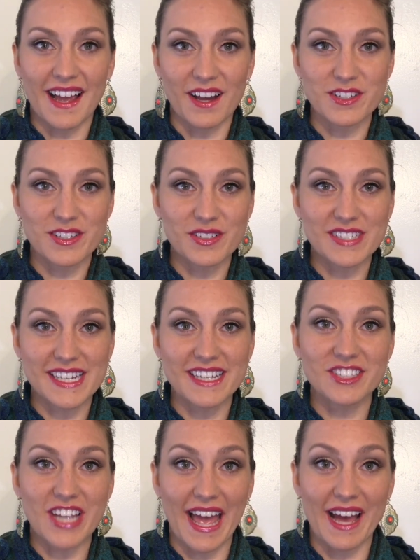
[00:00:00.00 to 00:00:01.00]
I also
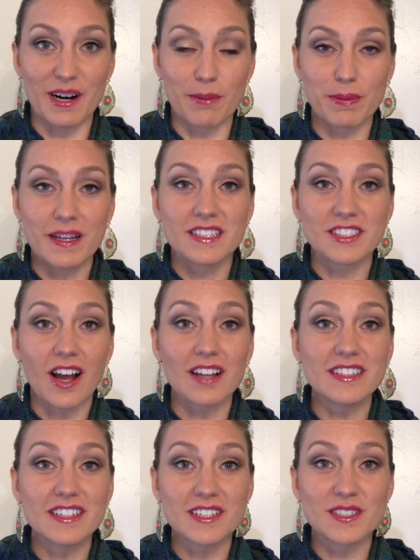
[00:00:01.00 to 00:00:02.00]
teach help.
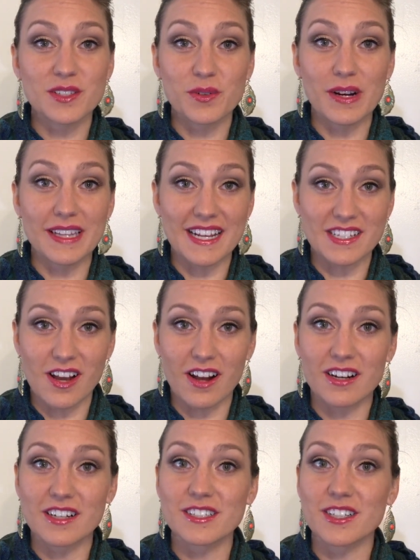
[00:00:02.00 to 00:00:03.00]
Toddlers who are late
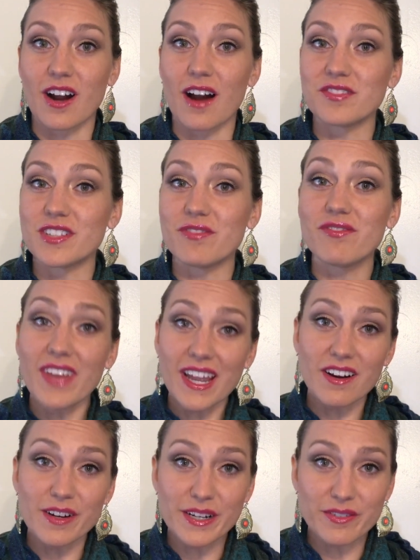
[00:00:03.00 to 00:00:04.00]
talkers are often
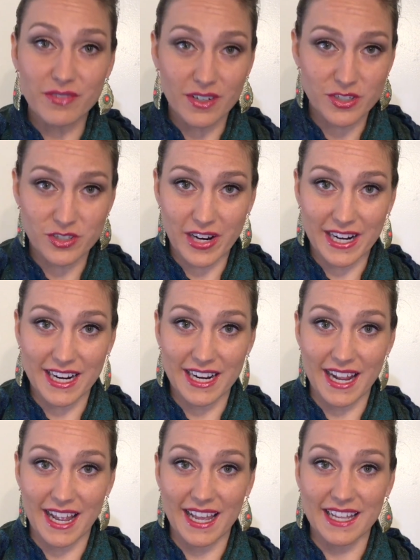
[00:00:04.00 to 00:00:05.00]
very
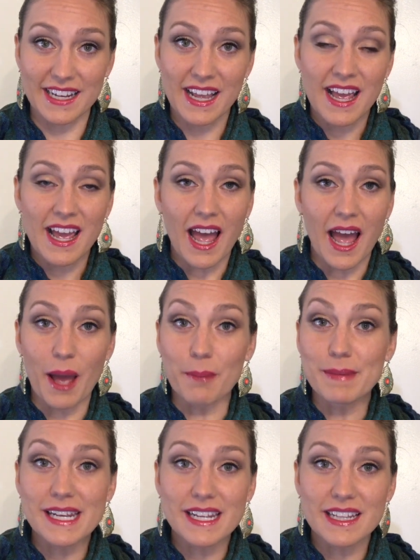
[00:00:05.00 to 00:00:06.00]
frustrated and uh,
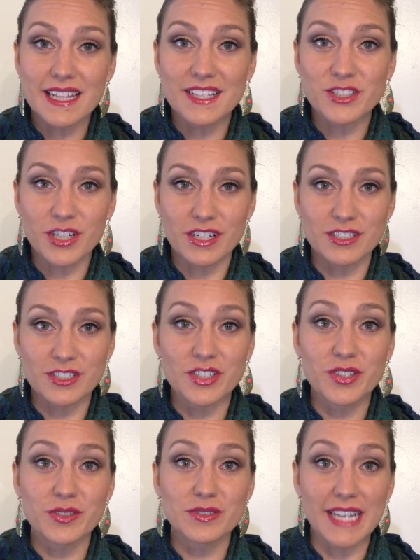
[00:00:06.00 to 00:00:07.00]
immediately turn
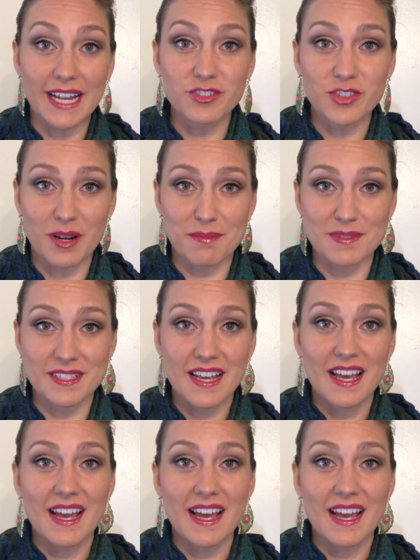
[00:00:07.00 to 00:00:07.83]
to tantrums.